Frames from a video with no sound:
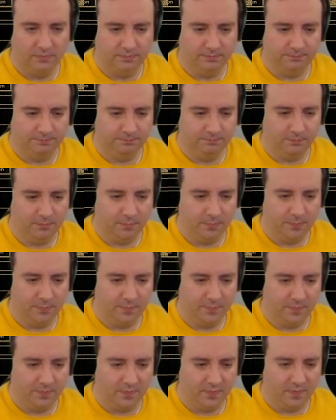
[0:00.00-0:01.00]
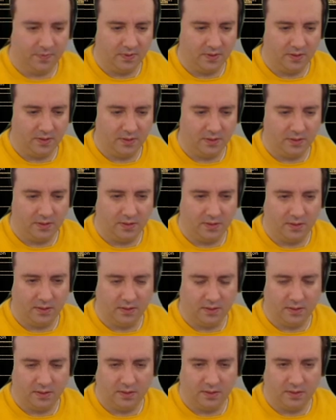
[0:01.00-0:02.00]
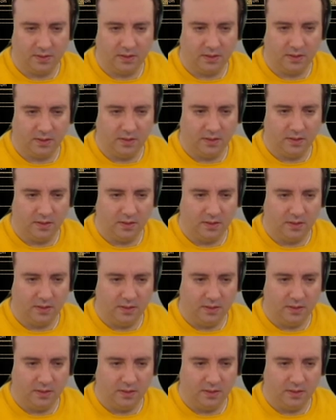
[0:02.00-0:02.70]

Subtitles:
Nobody speaks.